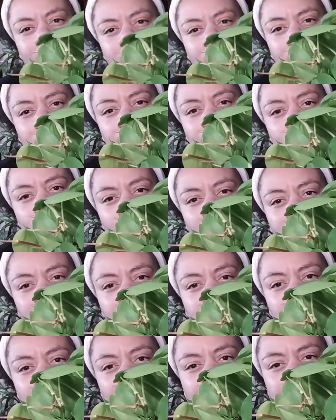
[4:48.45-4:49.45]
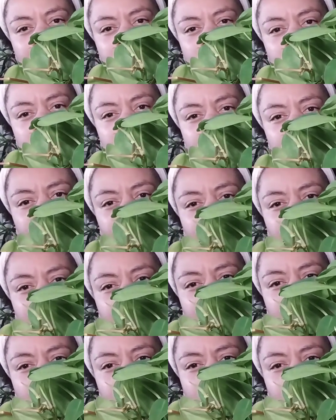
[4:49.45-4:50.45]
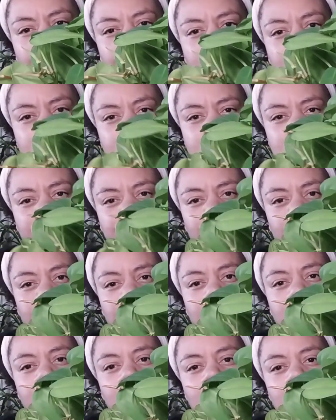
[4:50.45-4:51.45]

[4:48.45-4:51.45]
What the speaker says: of course the markings are different, the coloring is different,